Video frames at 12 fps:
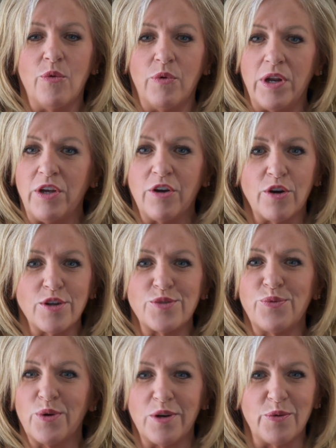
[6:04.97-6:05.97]
what are you
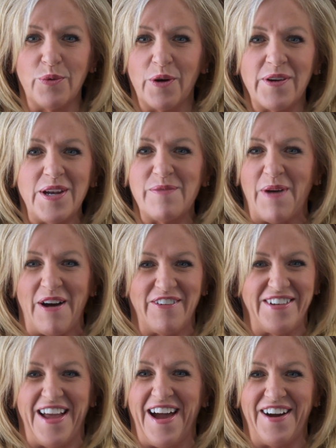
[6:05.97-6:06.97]
girls worried
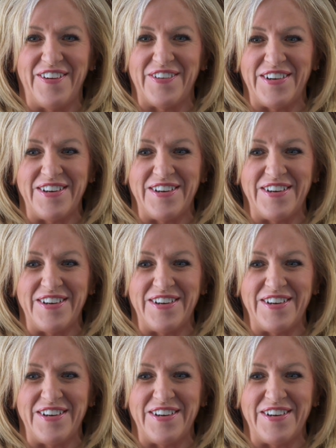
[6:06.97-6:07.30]
about now?